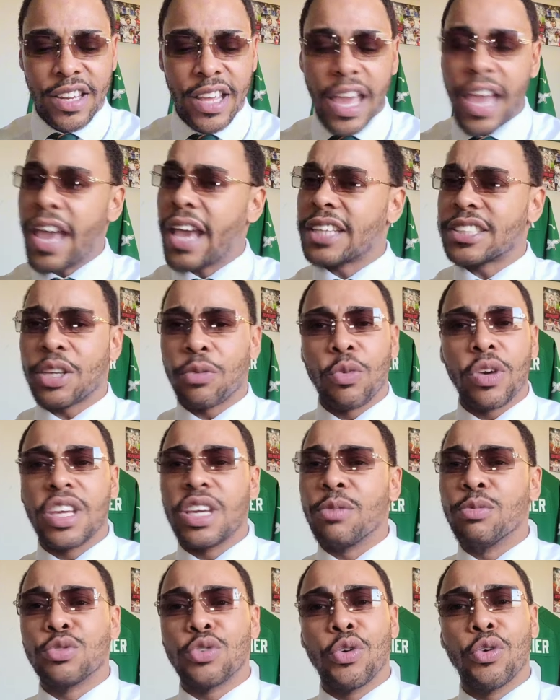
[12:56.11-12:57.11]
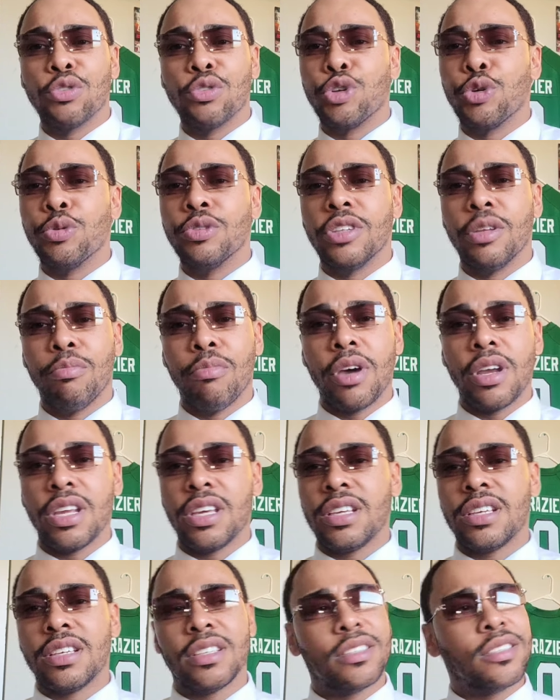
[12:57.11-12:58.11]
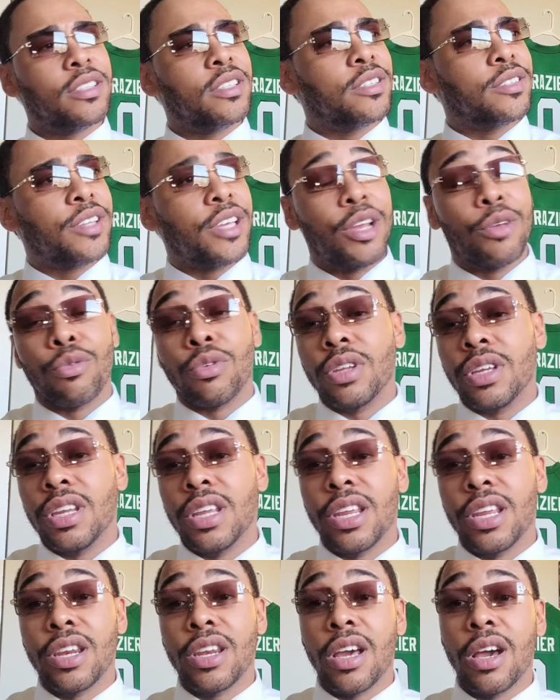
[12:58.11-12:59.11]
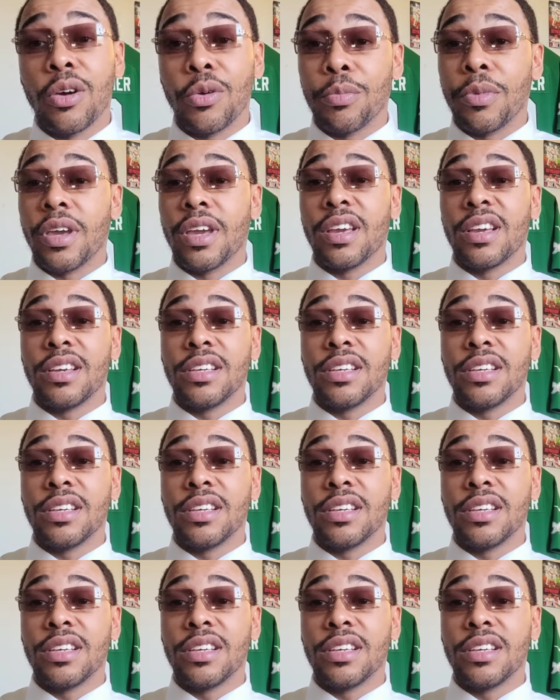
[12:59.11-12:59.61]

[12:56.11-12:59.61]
He asked him what he was going to do with the money. He really didn't know, man.